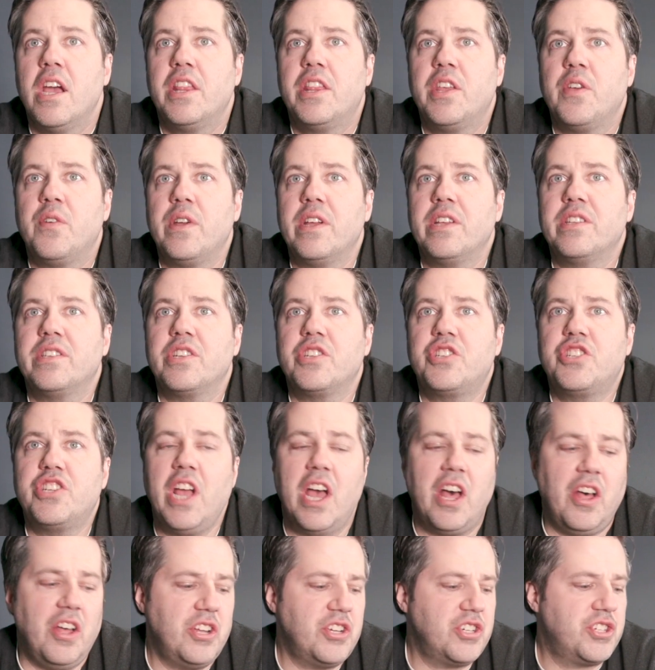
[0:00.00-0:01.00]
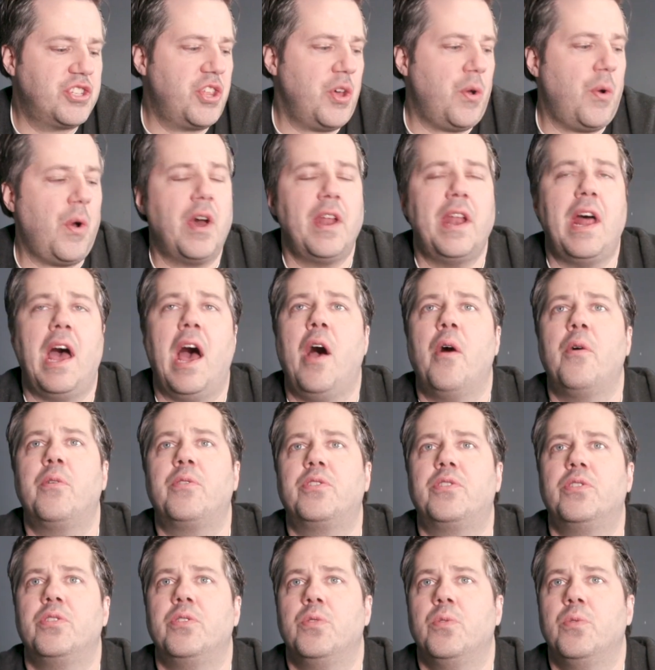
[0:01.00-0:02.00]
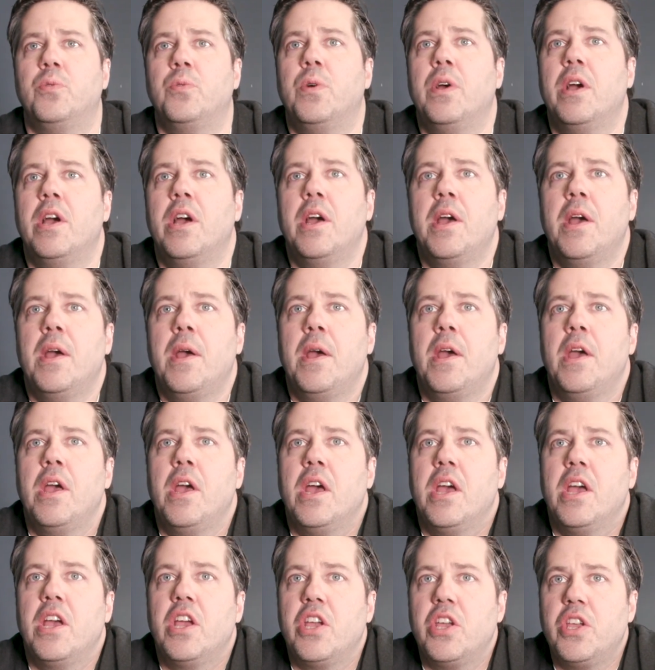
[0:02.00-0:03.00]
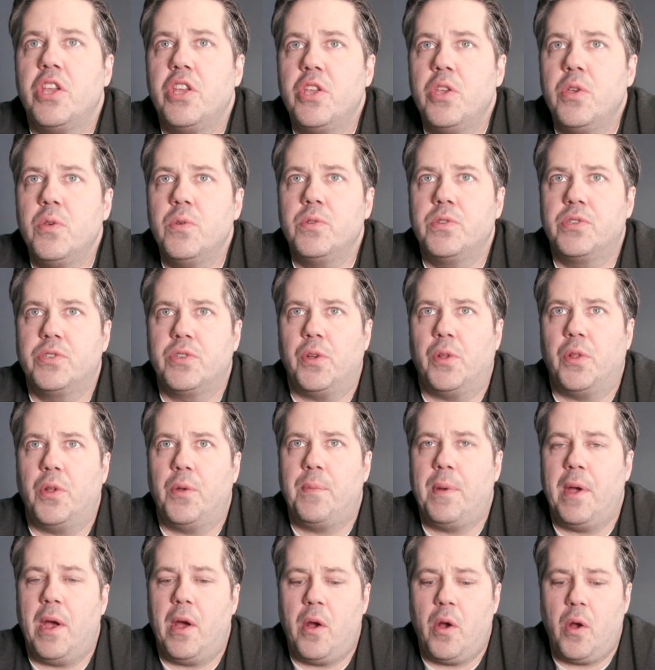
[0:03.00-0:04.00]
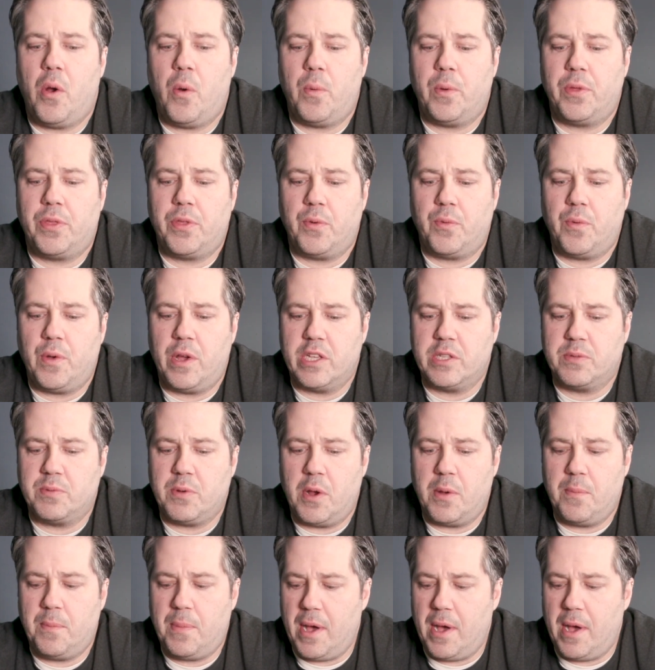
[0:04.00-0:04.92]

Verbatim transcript: There is a challenge though on how to use solar power with a Raspberry